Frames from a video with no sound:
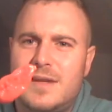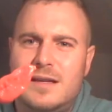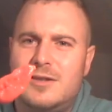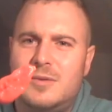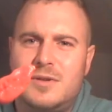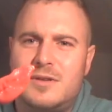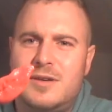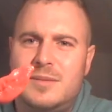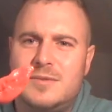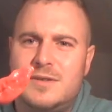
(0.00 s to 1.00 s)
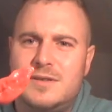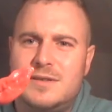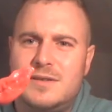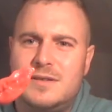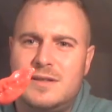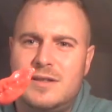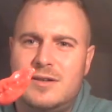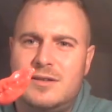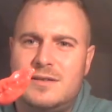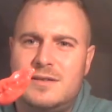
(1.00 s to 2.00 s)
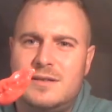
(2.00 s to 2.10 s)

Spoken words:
I don't want cramps at all.